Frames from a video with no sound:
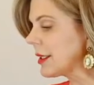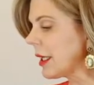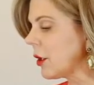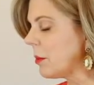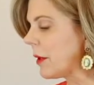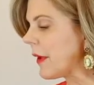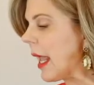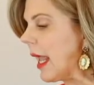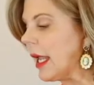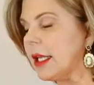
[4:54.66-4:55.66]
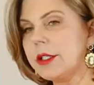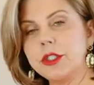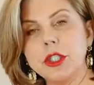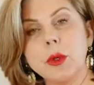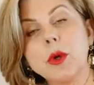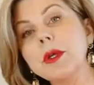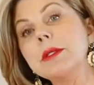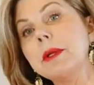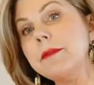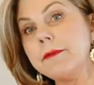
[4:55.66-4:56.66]
got a little bit of a haze to it, or it's
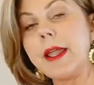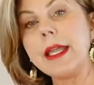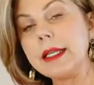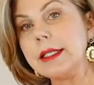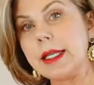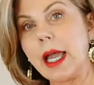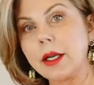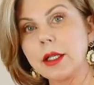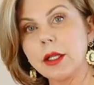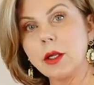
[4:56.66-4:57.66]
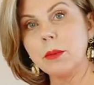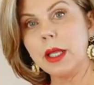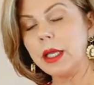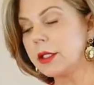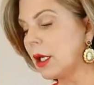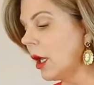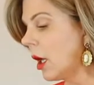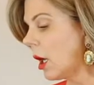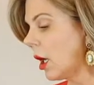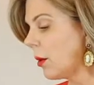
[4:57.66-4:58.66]
been faded down a little bit.
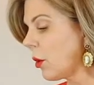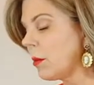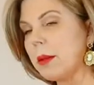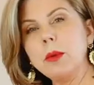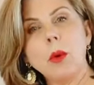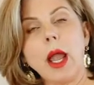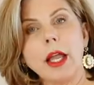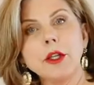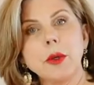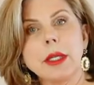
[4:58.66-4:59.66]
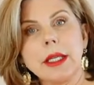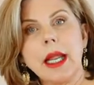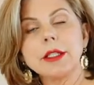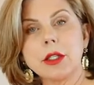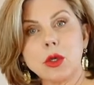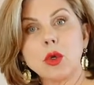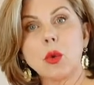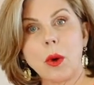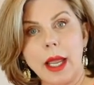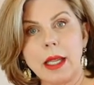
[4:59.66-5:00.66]
Or maybe more accurately, it has a little
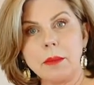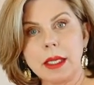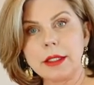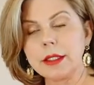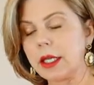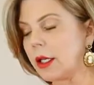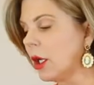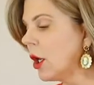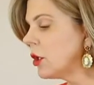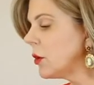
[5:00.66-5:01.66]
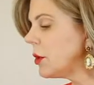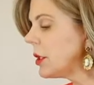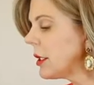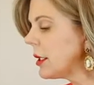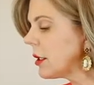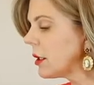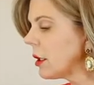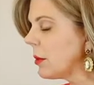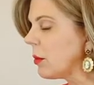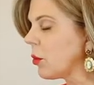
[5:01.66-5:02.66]
gray mixed in. So it just has a
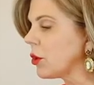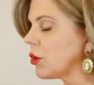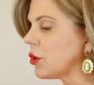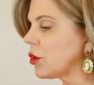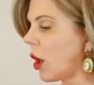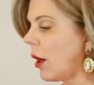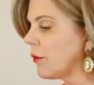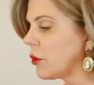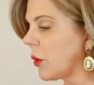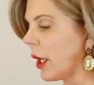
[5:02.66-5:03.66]
little bit more softer